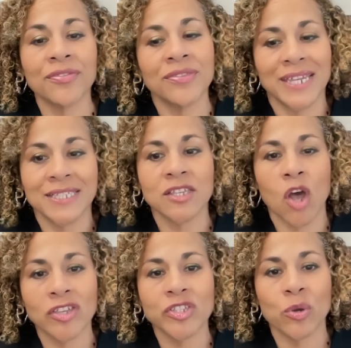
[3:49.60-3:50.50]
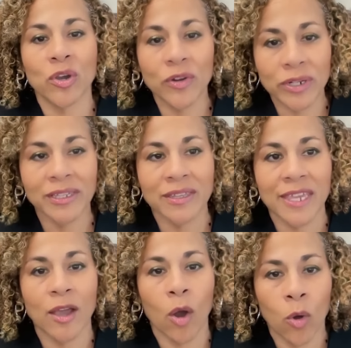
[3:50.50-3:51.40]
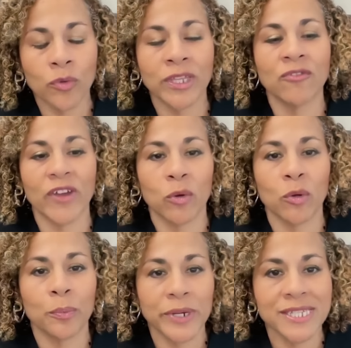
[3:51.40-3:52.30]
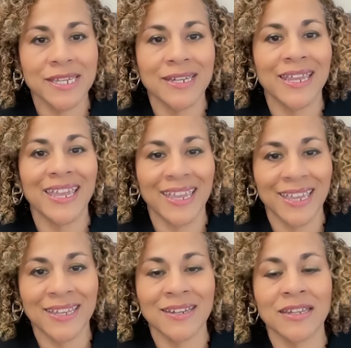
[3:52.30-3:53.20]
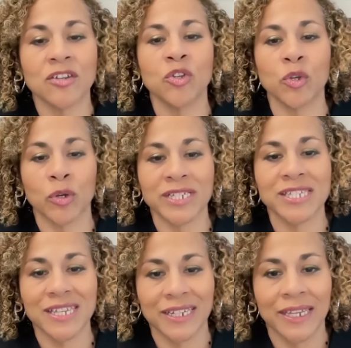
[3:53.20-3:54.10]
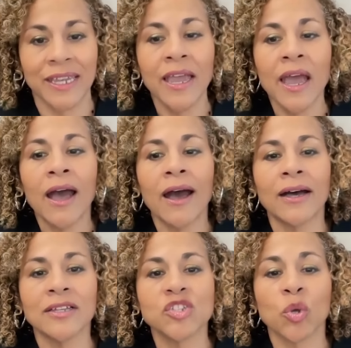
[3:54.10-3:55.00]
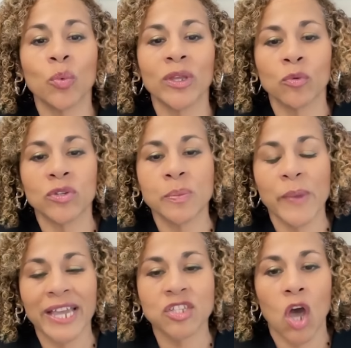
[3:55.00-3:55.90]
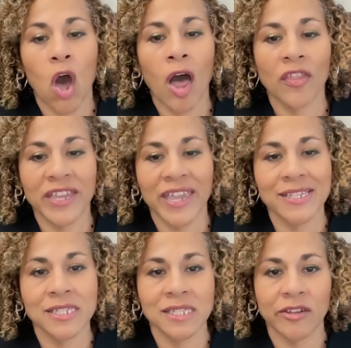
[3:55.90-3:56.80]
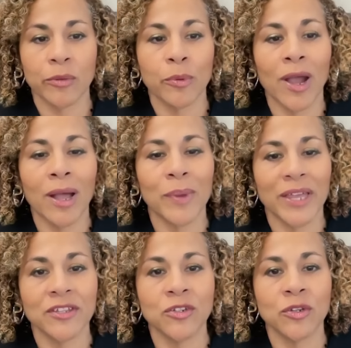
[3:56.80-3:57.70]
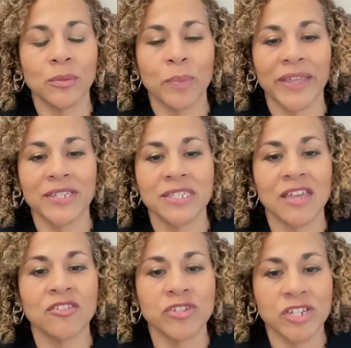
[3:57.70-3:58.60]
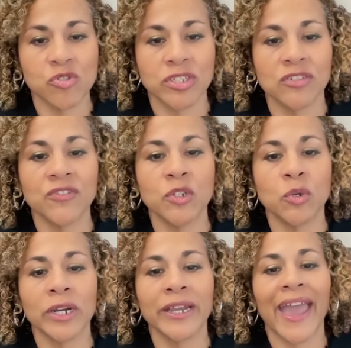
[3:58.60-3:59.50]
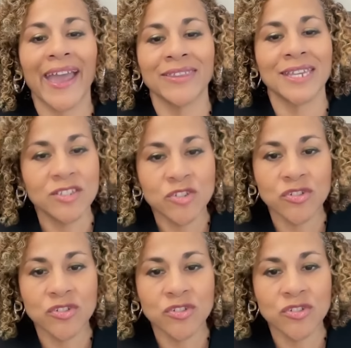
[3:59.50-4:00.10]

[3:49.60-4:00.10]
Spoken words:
it's also currently the only federal prison in New York City. So with respect to all the cases that are brought by the Southern District of New York and the Eastern